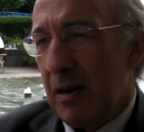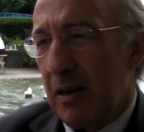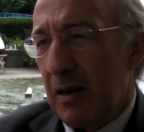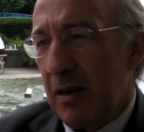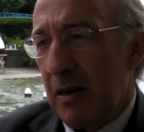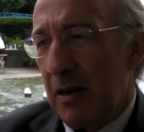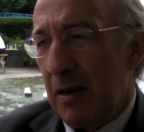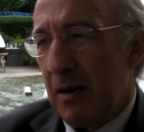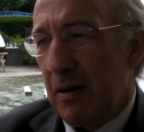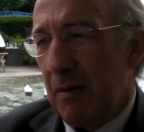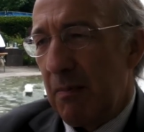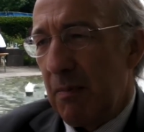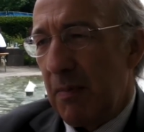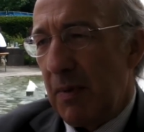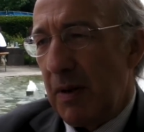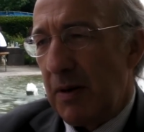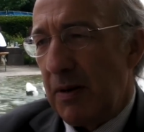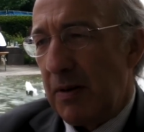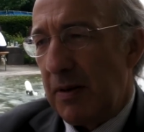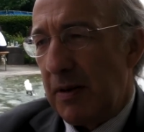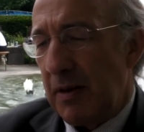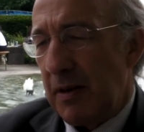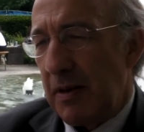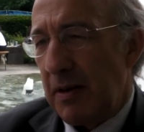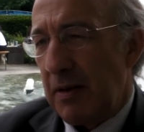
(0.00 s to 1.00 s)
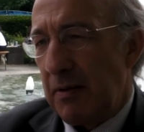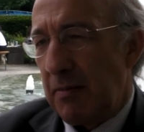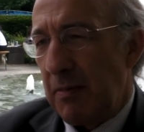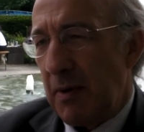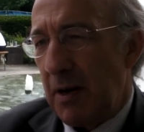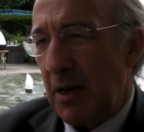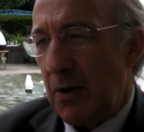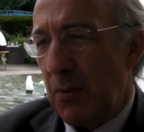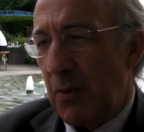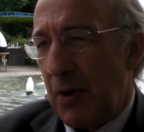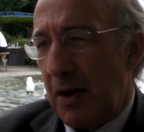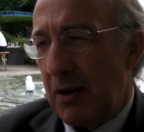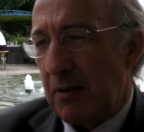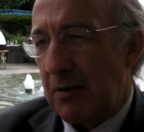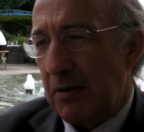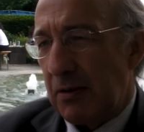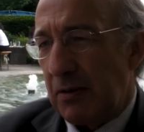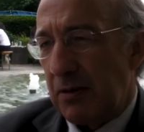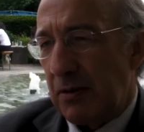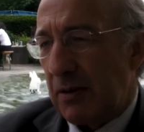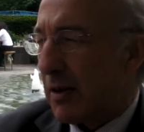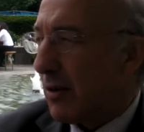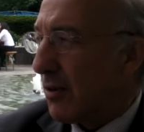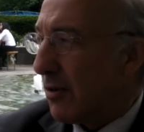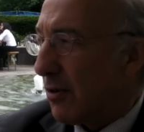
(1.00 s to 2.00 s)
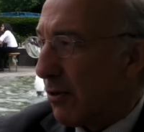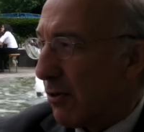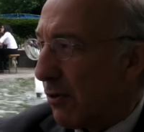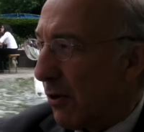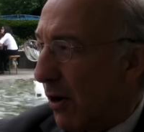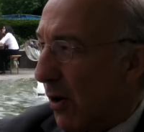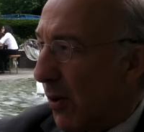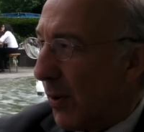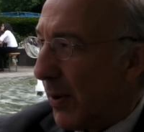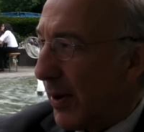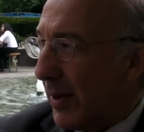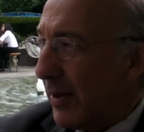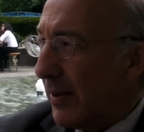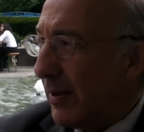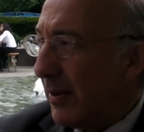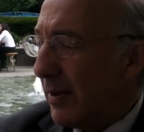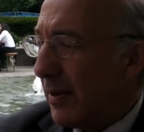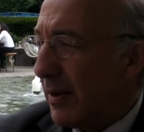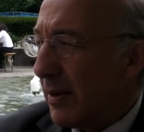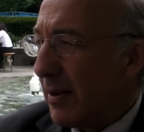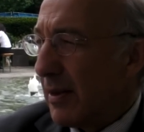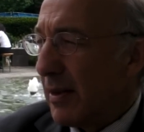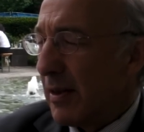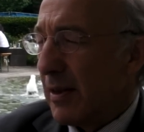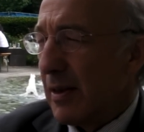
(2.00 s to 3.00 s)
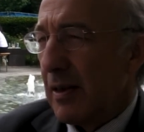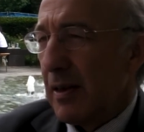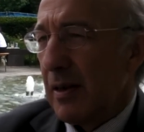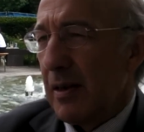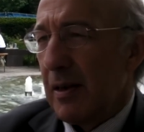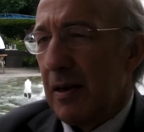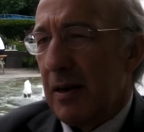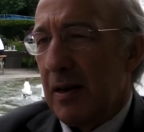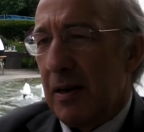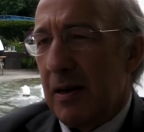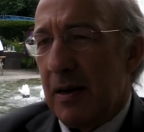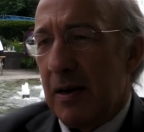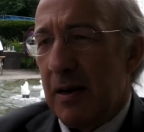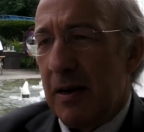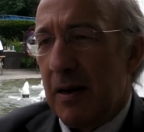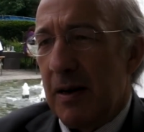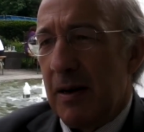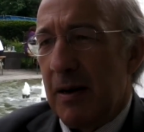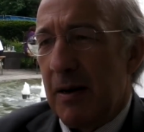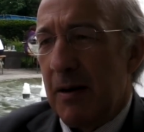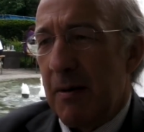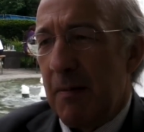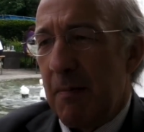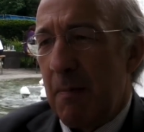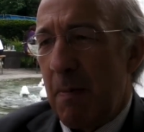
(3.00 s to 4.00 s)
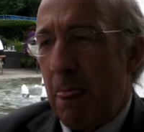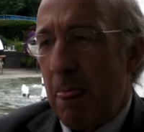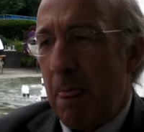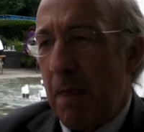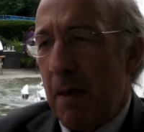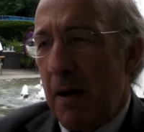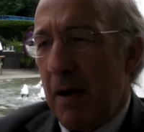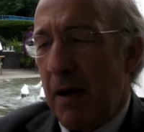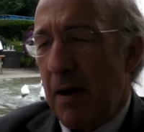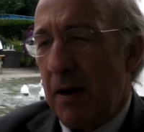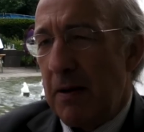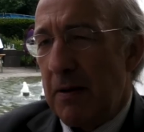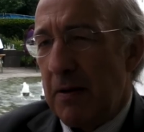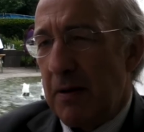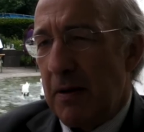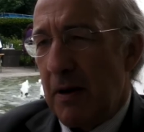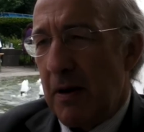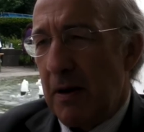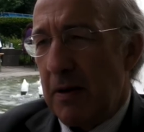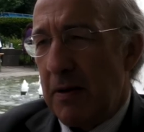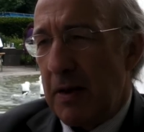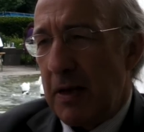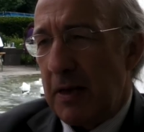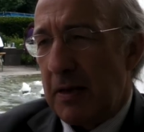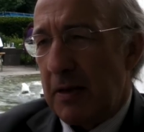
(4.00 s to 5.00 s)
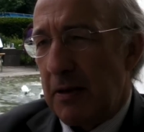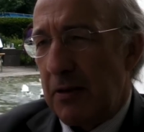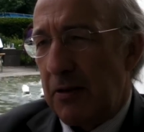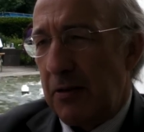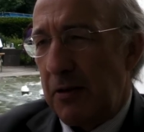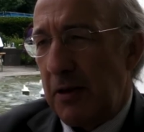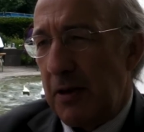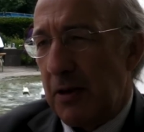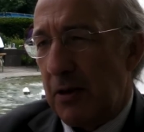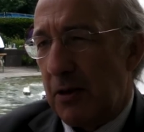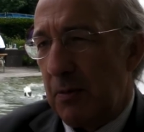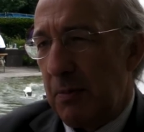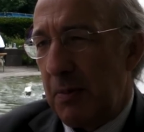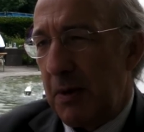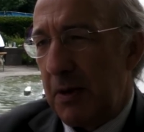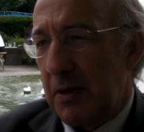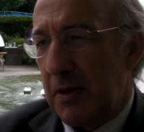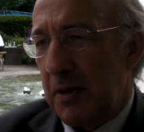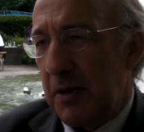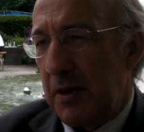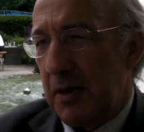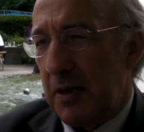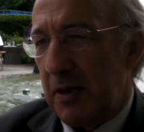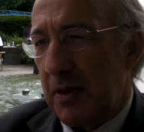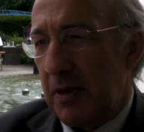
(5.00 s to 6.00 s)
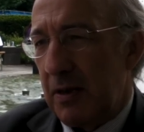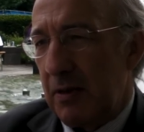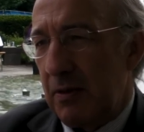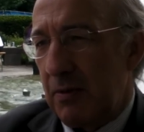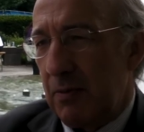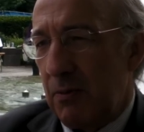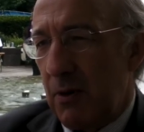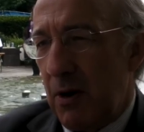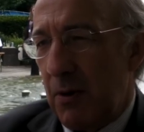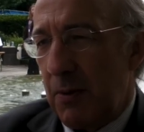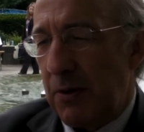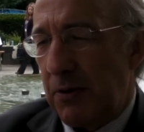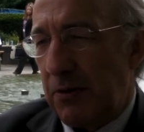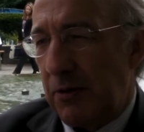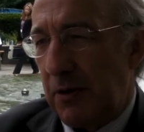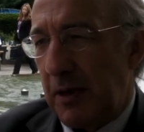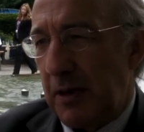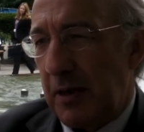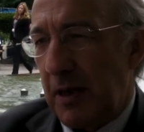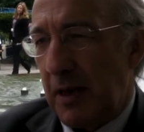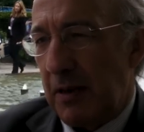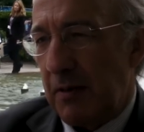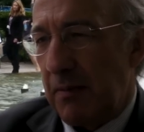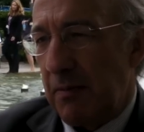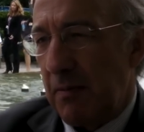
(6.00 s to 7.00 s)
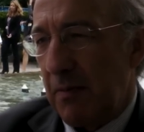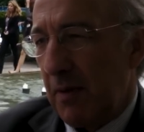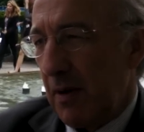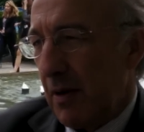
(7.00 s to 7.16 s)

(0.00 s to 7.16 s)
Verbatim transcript: and um, in many ways, it's, it's growing. Um, and I think this year could be the year where we see that